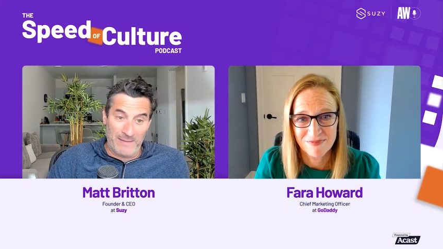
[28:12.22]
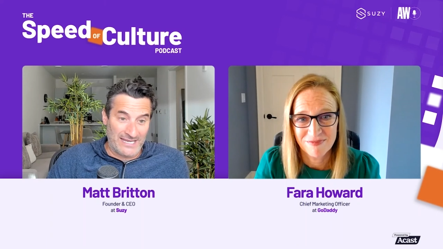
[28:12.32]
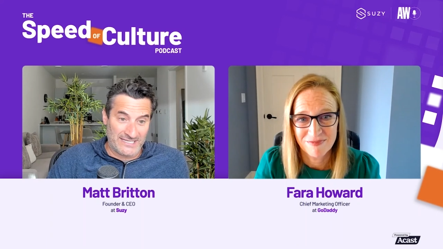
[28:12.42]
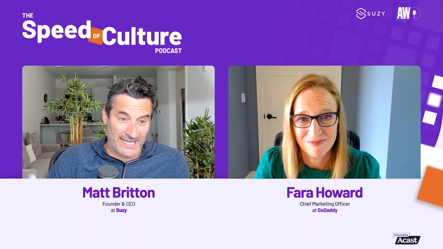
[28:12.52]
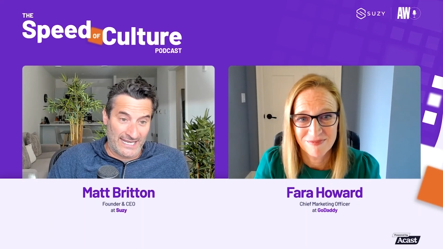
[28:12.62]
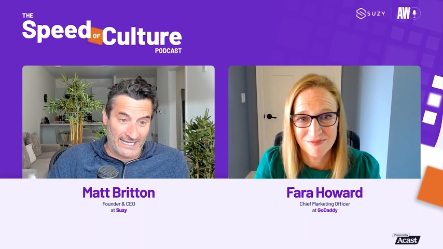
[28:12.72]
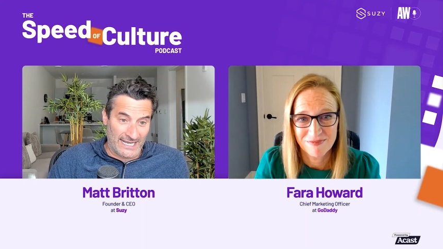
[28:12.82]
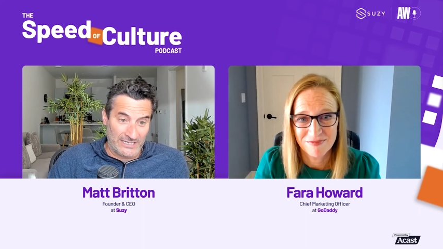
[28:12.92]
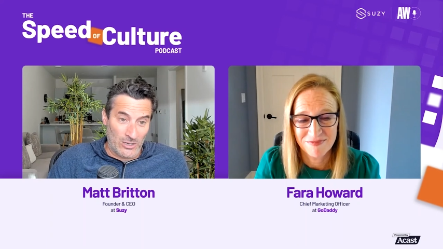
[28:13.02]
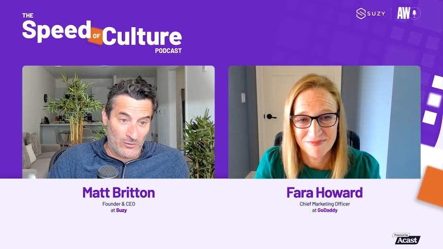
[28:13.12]
Speaker 1: amazing. And
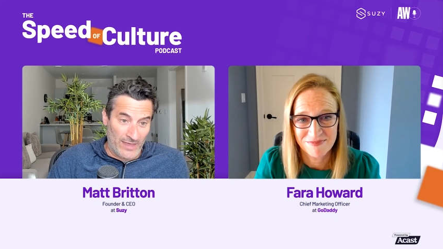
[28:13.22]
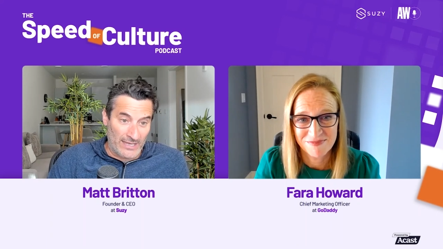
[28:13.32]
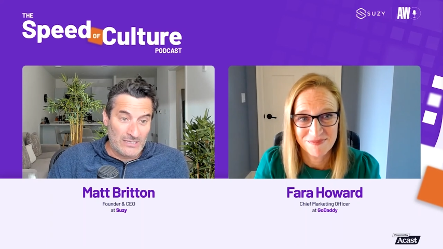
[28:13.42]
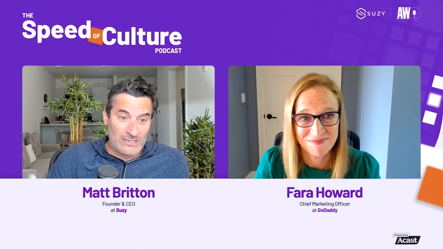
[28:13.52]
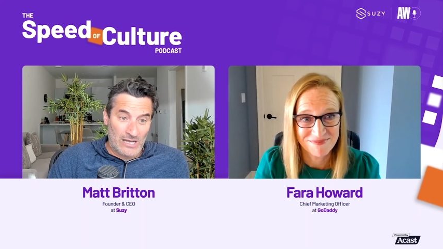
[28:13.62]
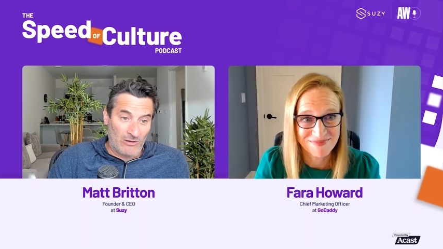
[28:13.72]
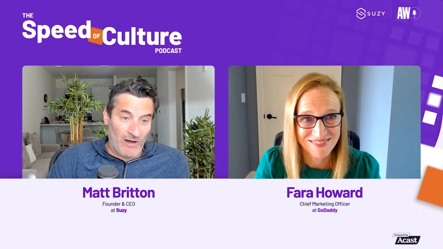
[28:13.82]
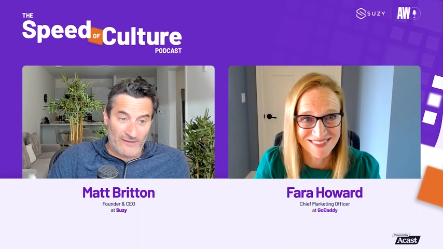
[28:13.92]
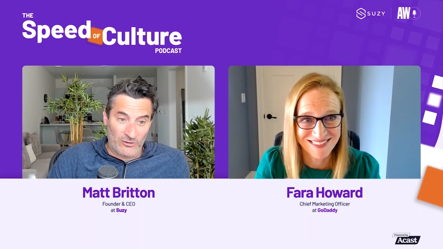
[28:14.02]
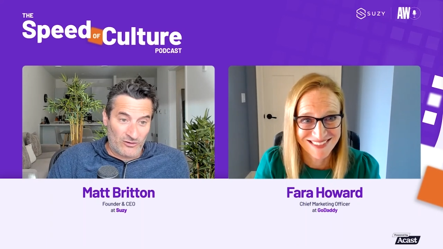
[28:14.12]
I know that a
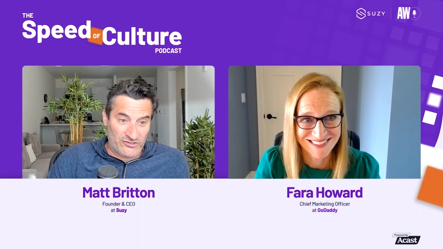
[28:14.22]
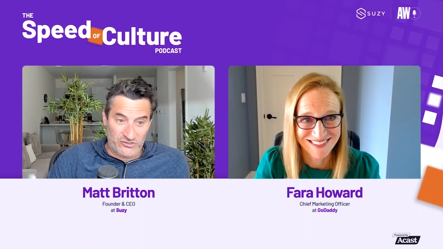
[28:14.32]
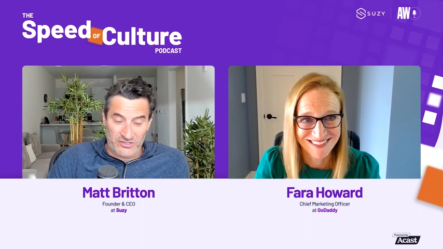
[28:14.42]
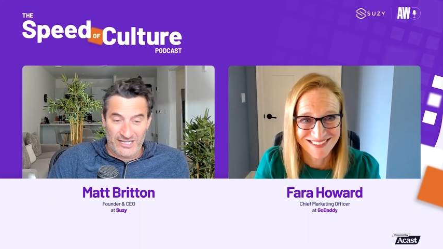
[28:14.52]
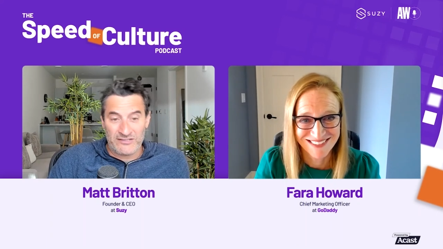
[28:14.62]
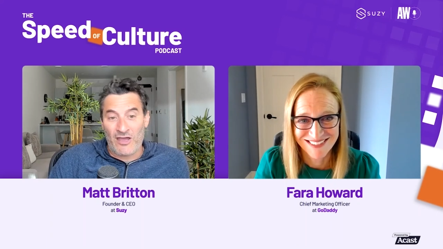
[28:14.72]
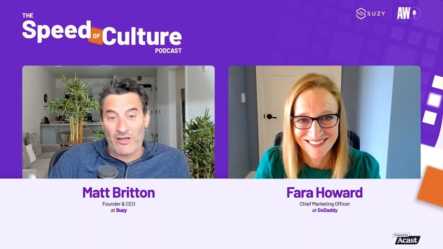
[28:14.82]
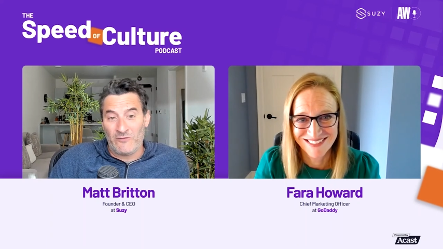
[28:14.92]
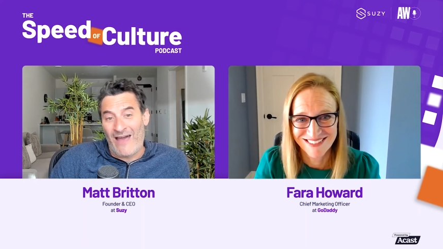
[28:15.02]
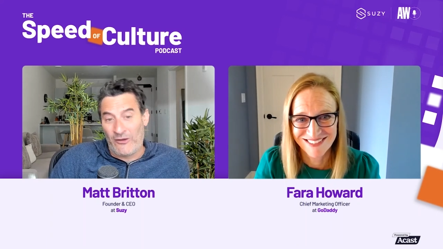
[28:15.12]
lot of our listeners are getting a
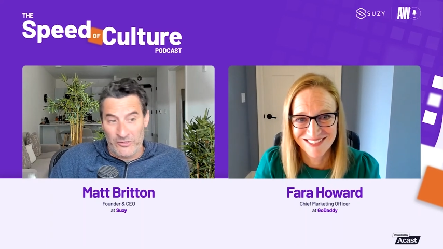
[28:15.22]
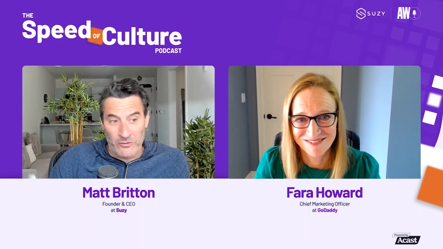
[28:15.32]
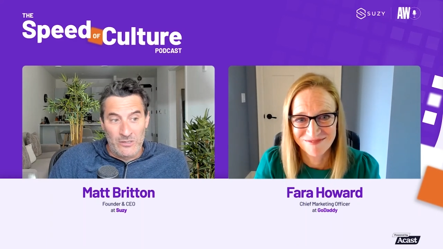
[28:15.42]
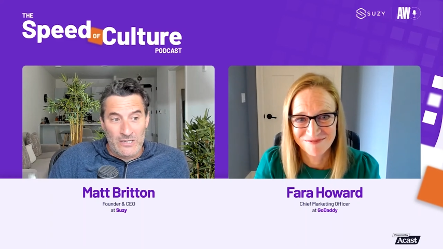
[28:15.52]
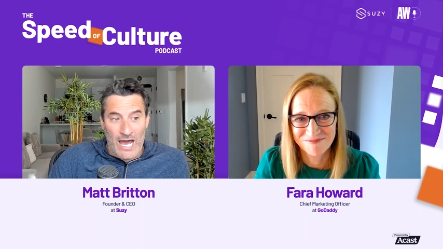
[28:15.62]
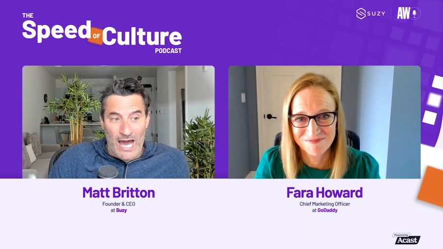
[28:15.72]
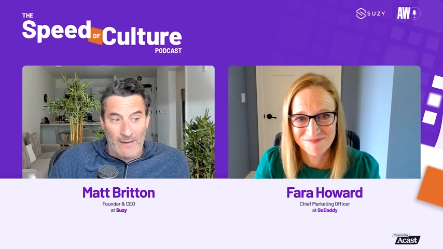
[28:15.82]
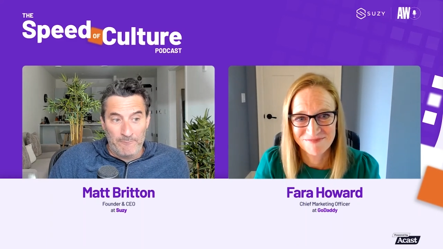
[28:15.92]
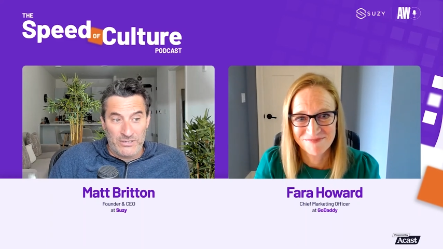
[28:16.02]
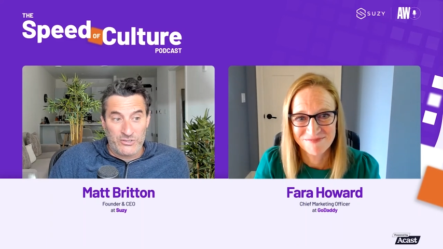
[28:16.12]
ton of value.
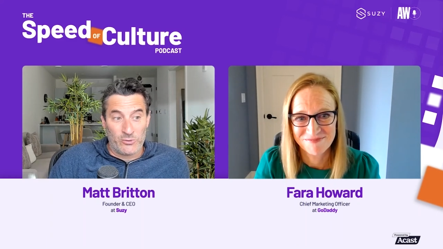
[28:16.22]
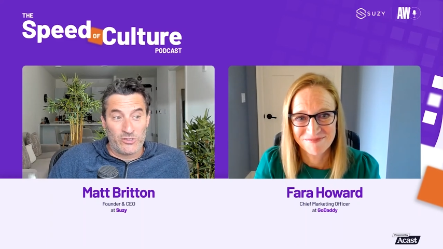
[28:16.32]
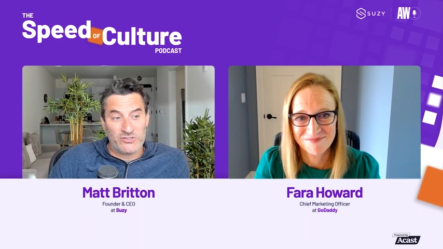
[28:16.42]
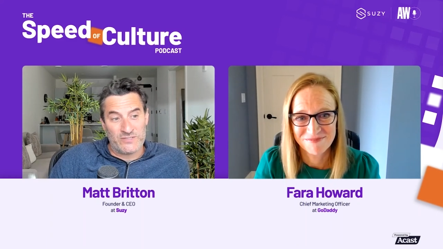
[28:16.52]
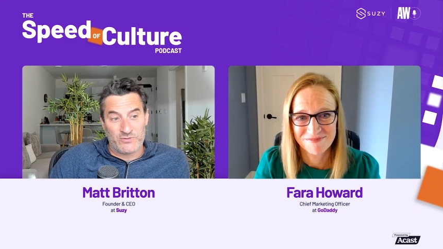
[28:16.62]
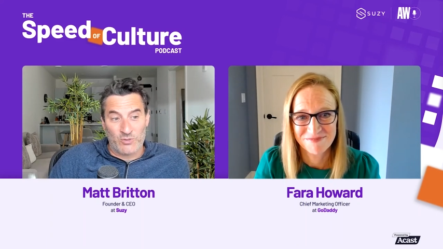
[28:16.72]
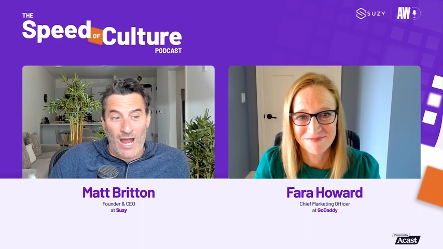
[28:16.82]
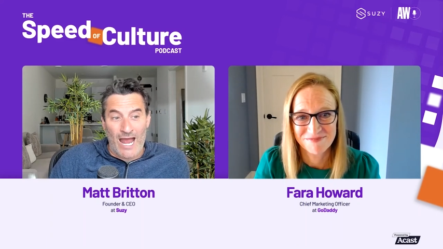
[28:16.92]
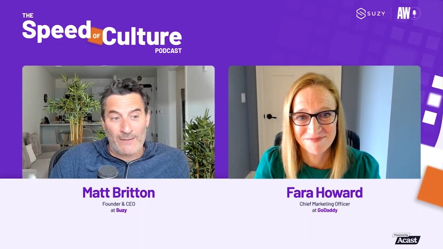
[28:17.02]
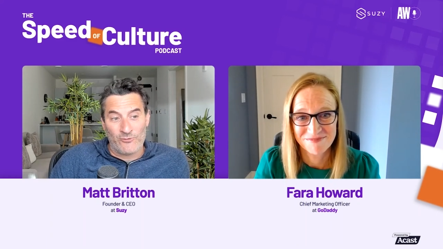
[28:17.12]
Um, be sure to
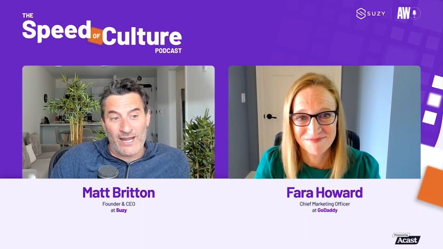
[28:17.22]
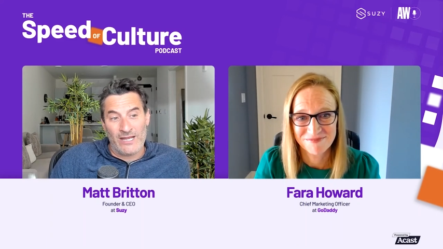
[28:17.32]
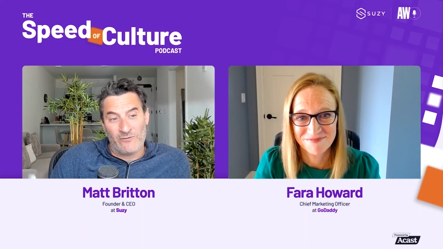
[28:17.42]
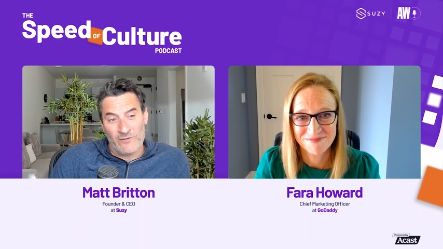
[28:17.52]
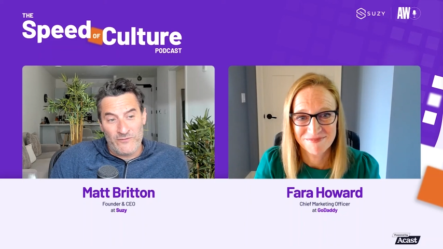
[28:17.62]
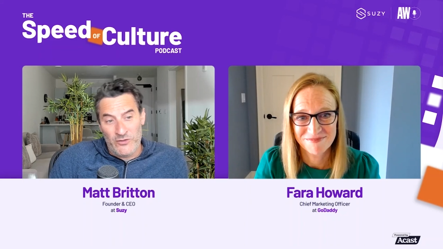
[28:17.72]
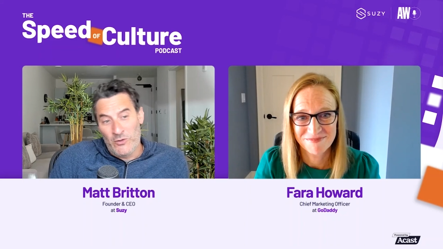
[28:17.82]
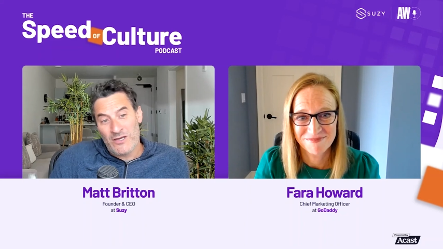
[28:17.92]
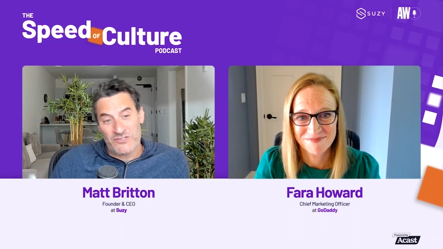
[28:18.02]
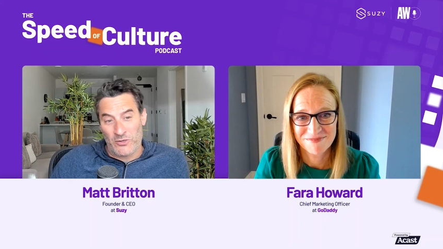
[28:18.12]
subscribe, rate, and
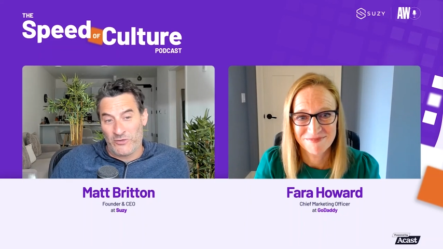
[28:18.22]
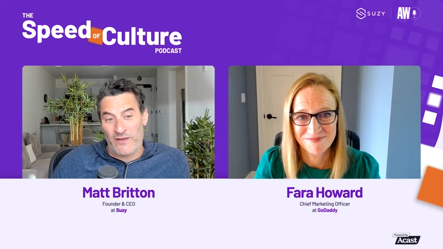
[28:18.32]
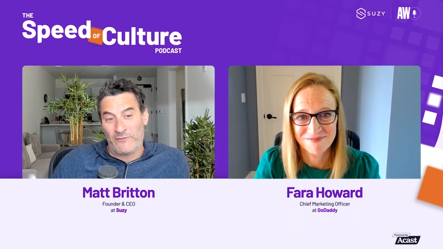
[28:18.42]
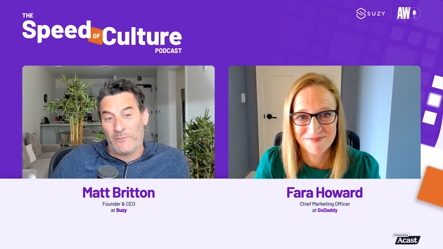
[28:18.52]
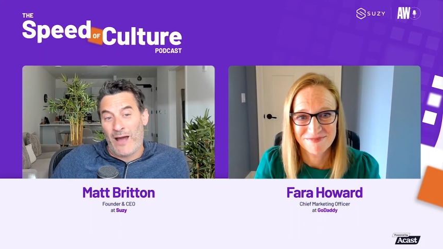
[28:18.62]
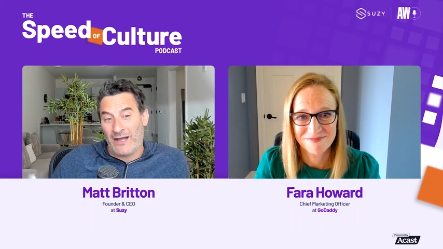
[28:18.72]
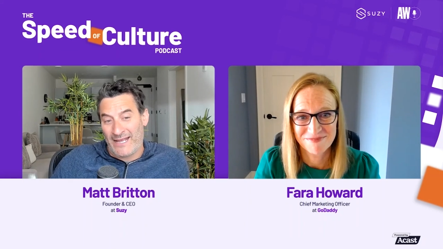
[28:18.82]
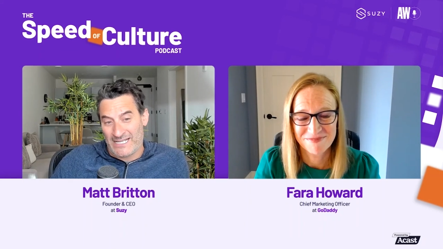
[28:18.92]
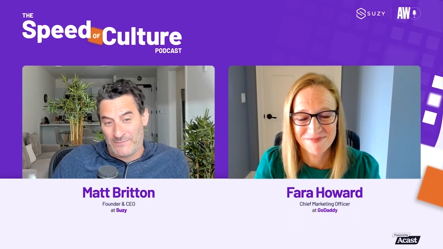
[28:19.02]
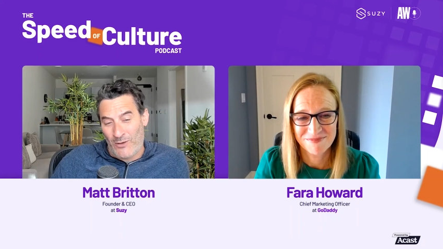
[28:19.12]
review us on your favorite
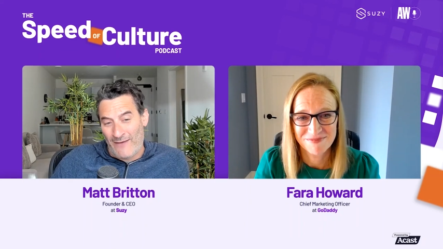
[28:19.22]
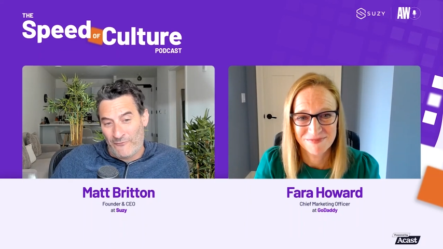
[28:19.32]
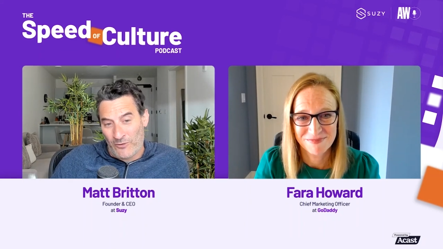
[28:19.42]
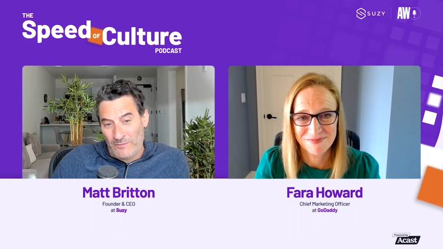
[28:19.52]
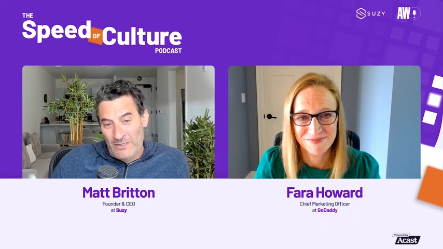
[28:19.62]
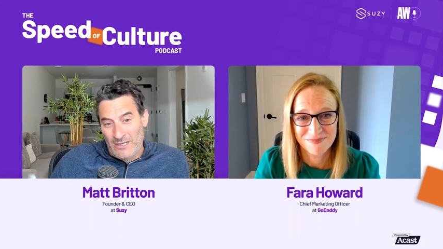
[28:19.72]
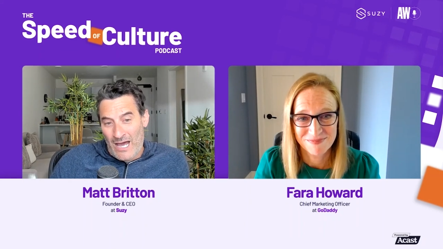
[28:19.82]
podcast platform.